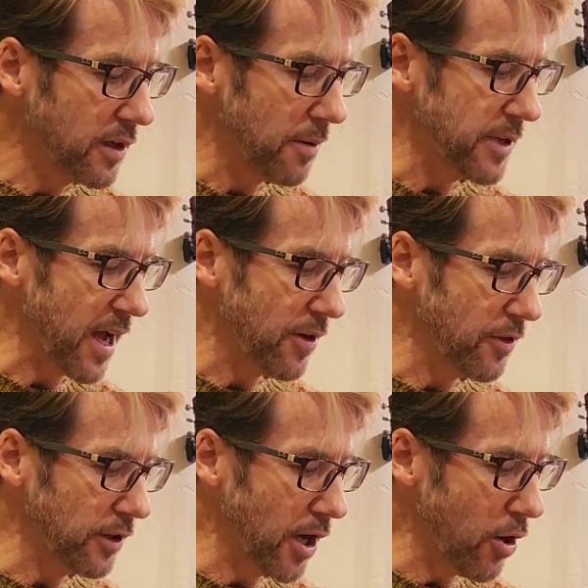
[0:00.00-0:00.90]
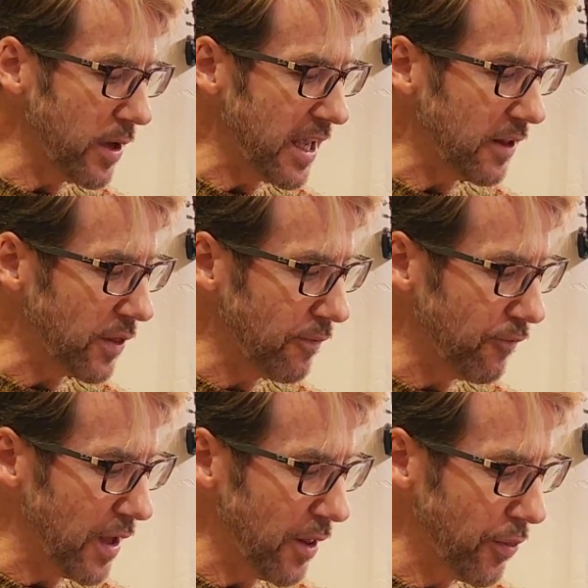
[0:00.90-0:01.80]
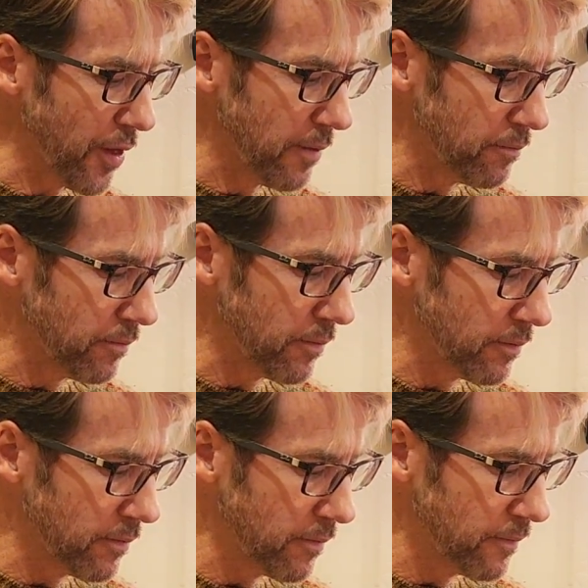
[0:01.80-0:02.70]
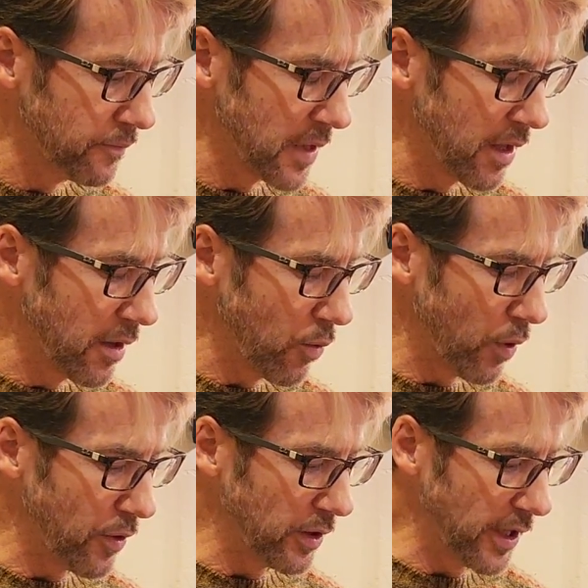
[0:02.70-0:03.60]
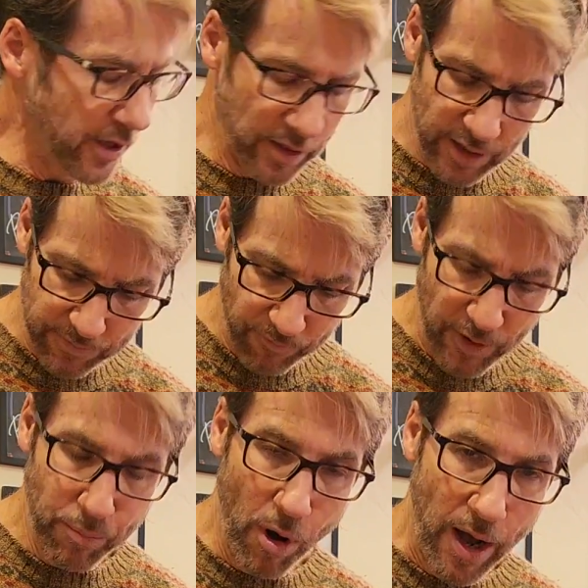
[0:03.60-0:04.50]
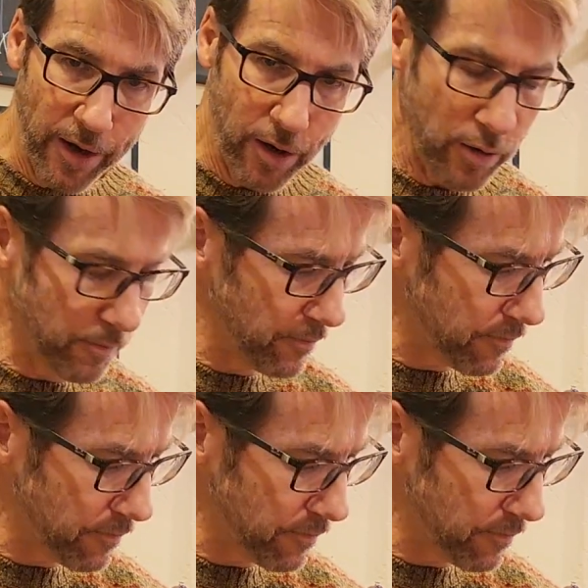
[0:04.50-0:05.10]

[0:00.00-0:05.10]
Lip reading: down to the low E at the 5th with a little vibrato.